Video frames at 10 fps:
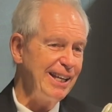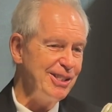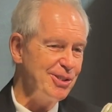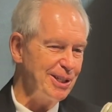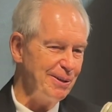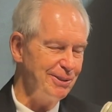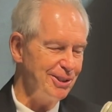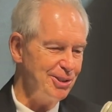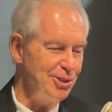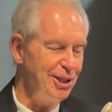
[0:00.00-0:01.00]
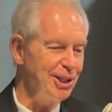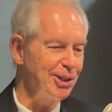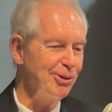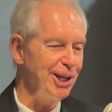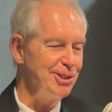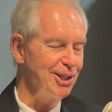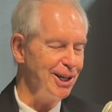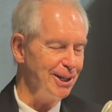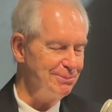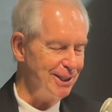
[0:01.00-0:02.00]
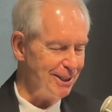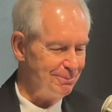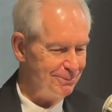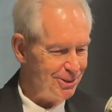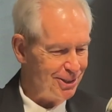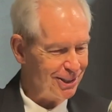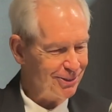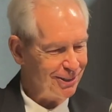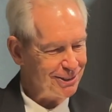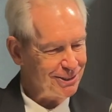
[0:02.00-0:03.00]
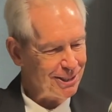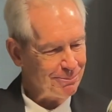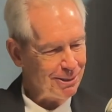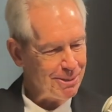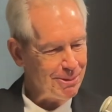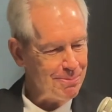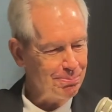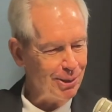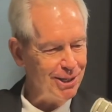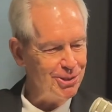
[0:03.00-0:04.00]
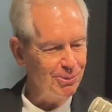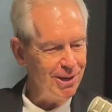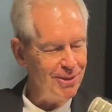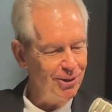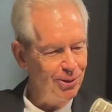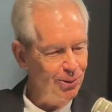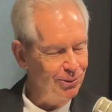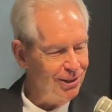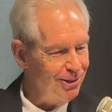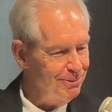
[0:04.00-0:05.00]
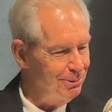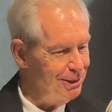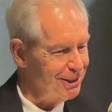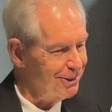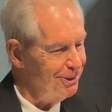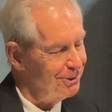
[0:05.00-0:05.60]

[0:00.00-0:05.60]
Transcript: You covered it. You did a great job, Tom. You did a great job. I'm proud. You read the whole darn book, too.